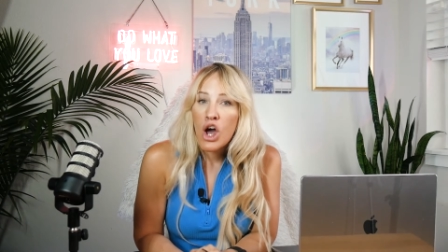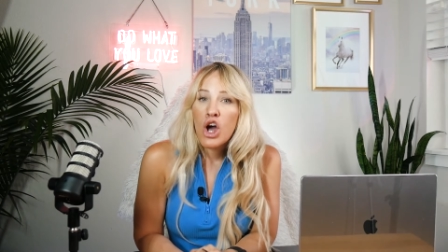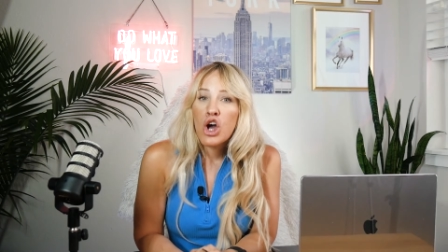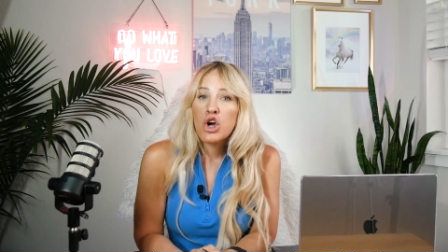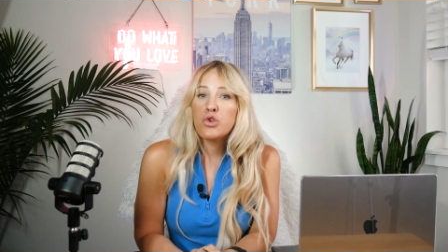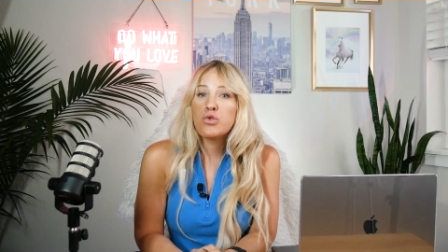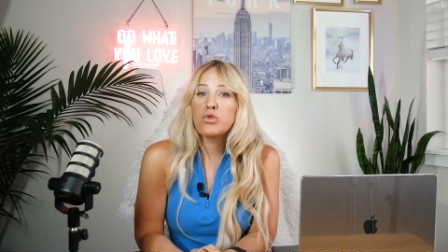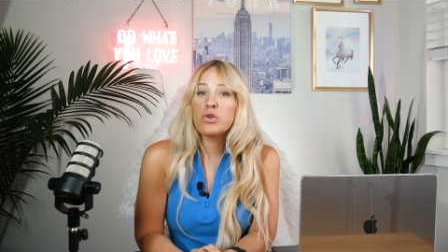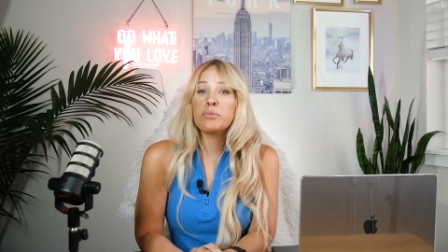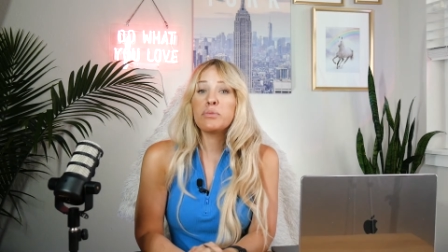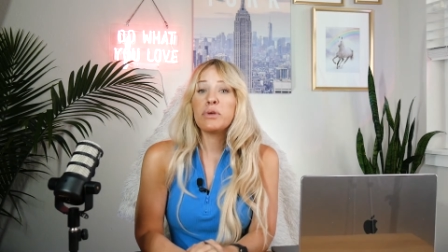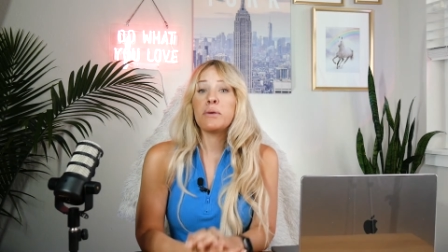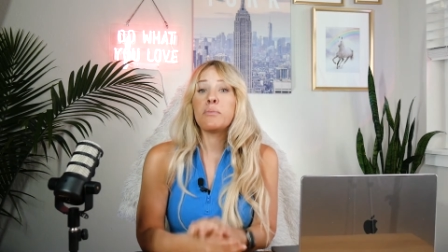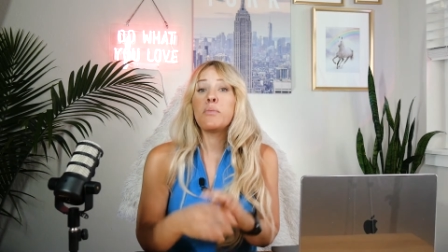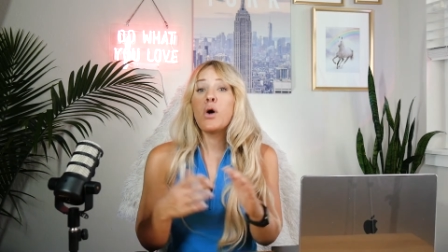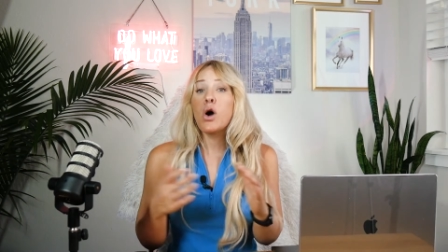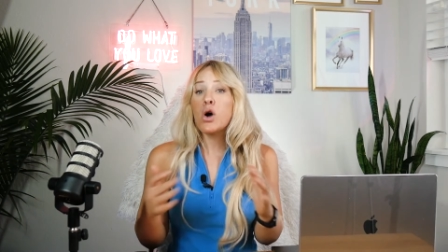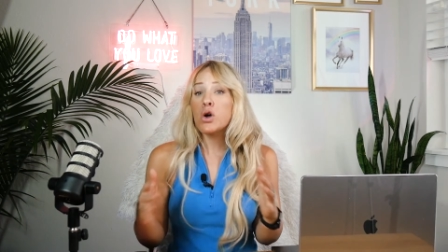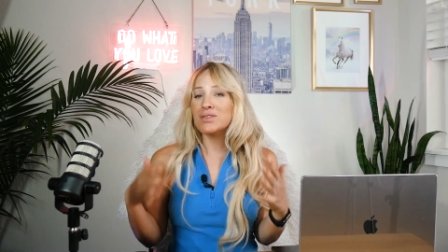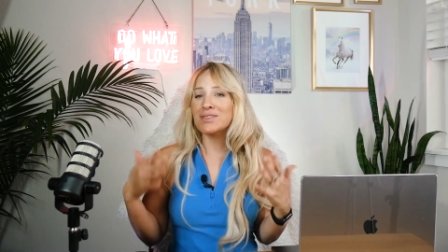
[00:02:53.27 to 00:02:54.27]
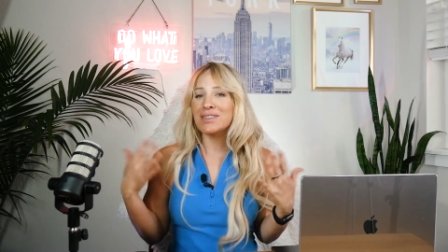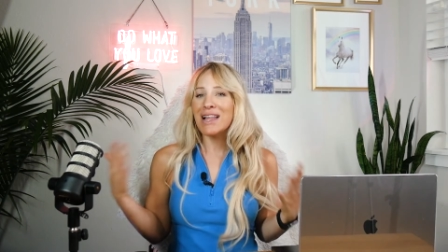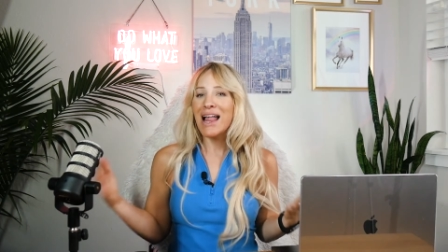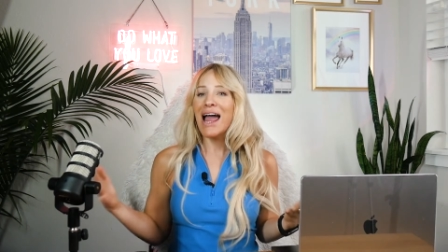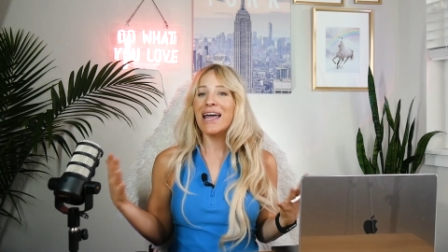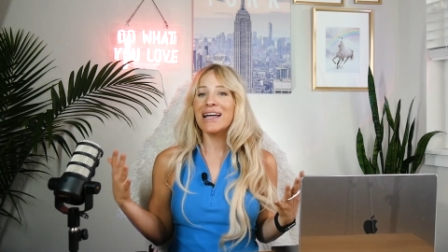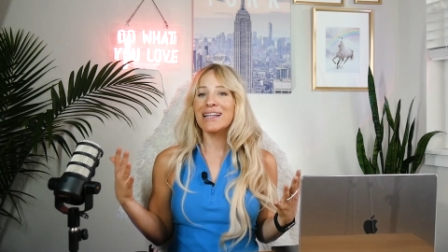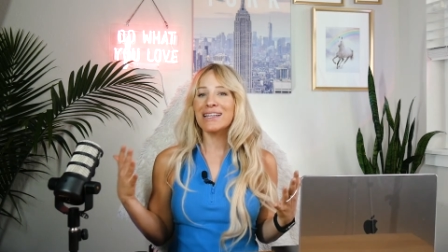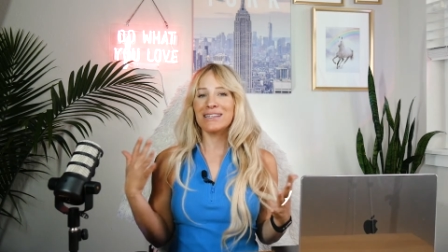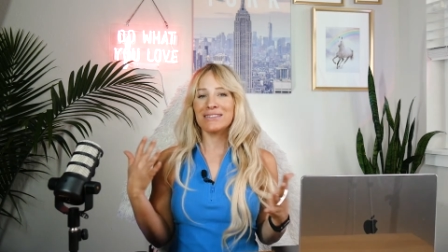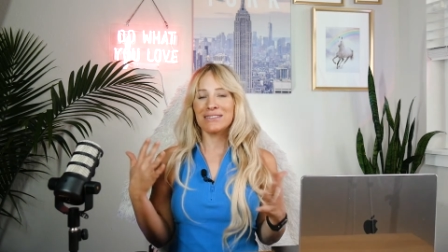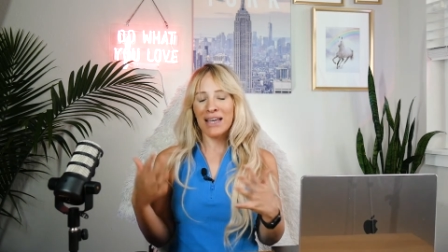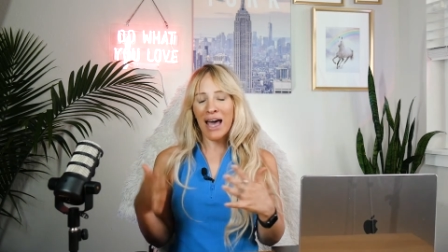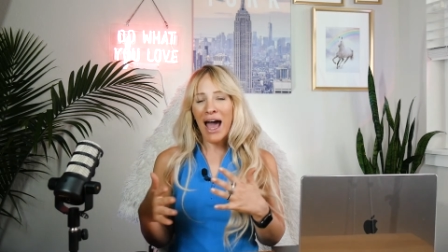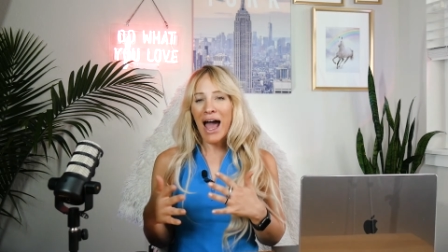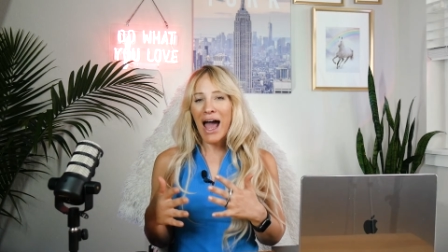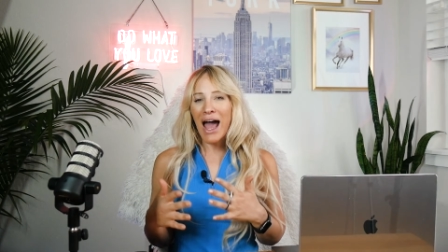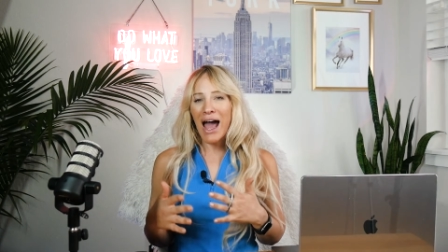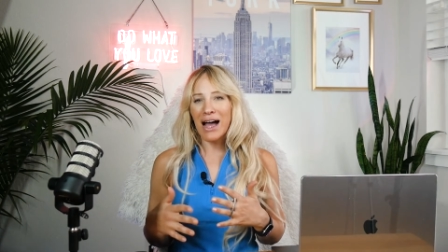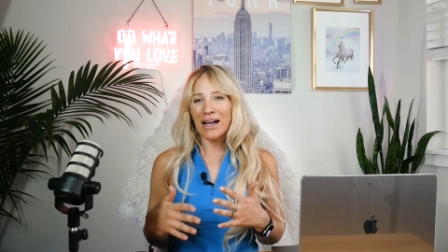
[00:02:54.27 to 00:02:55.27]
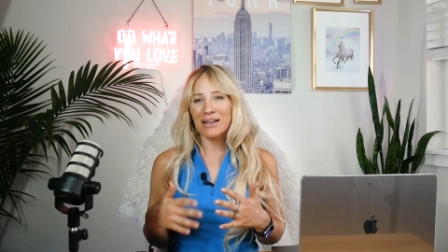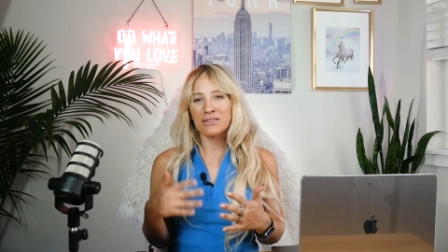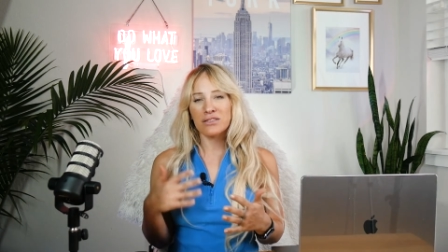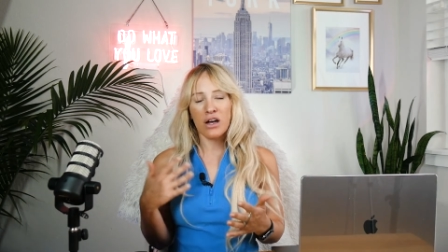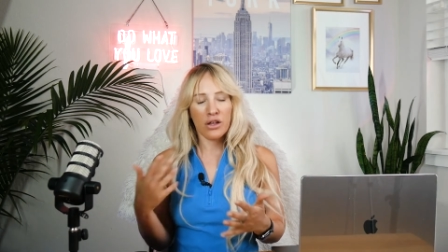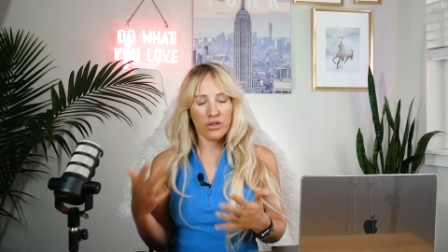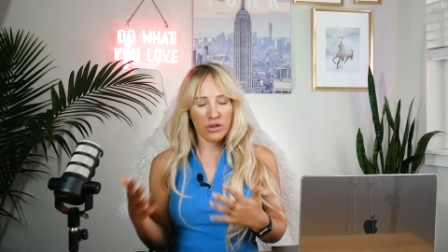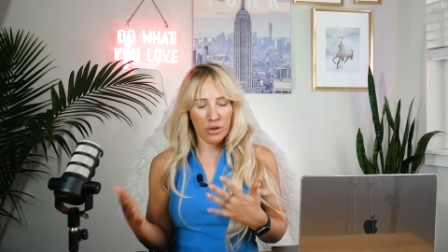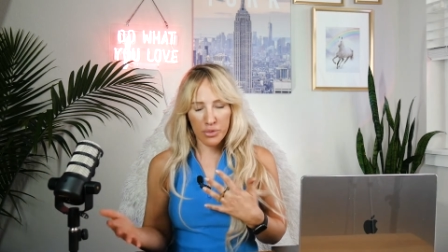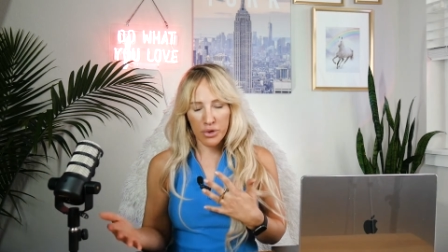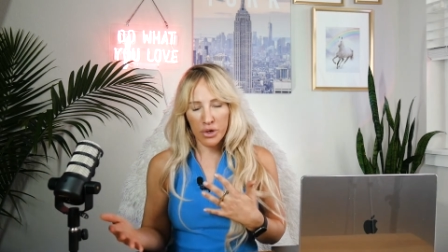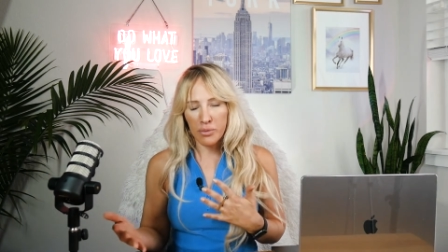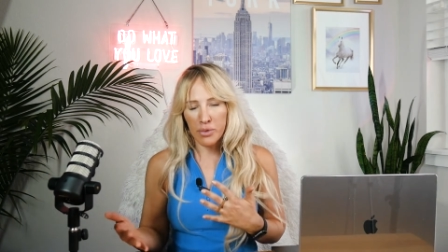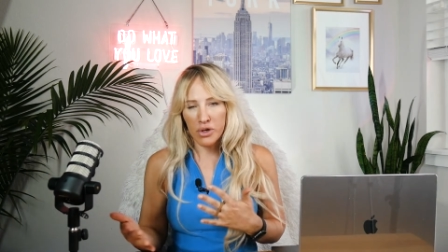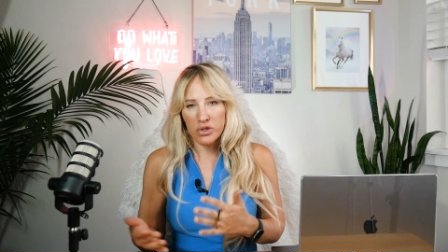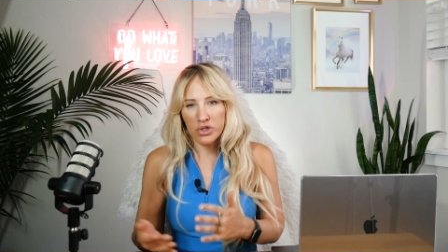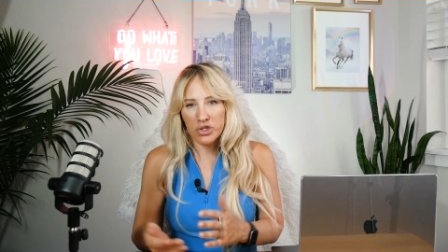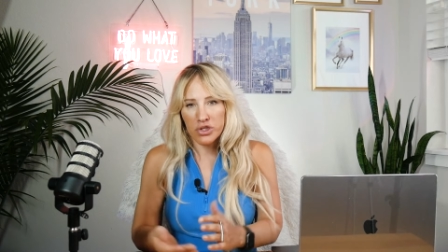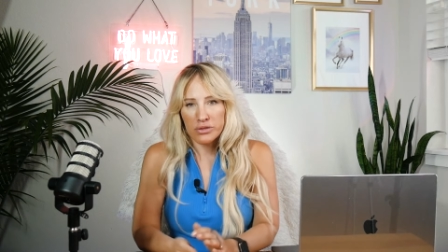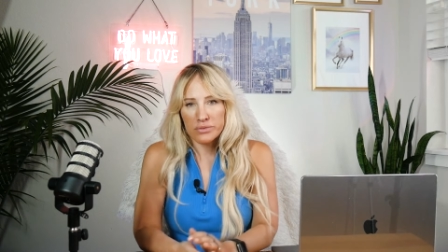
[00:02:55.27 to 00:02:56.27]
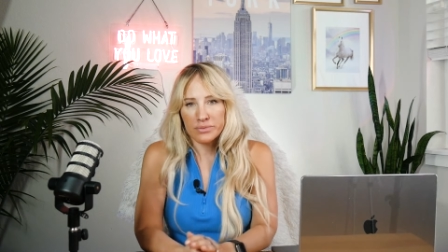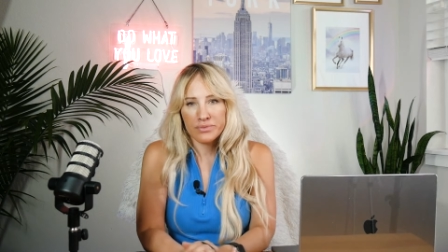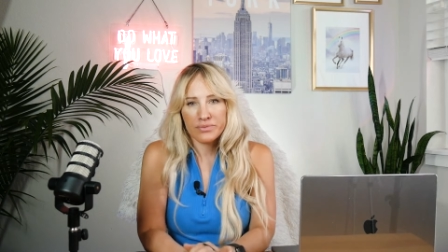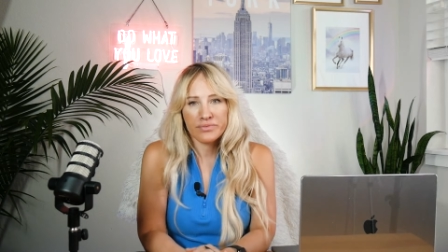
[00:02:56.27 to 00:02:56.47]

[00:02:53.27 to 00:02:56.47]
who will be most likely to act on the promotion.